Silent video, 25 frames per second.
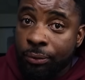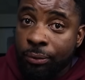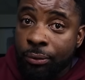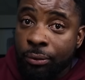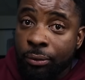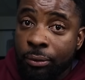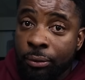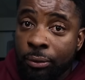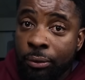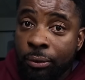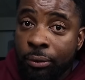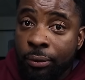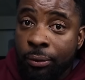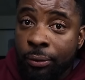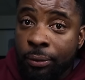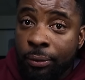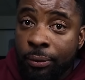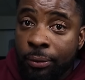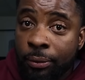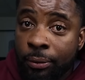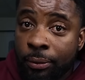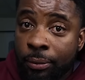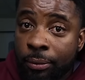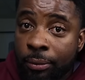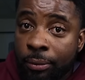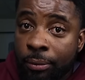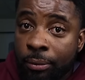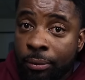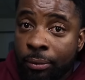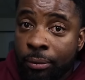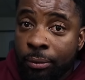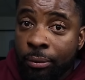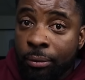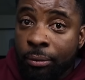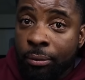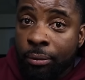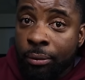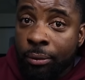
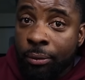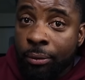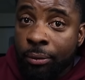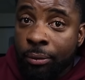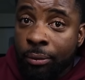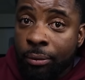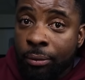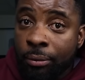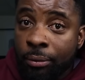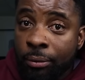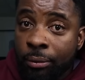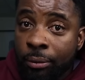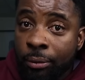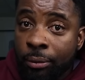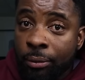Nobody speaks.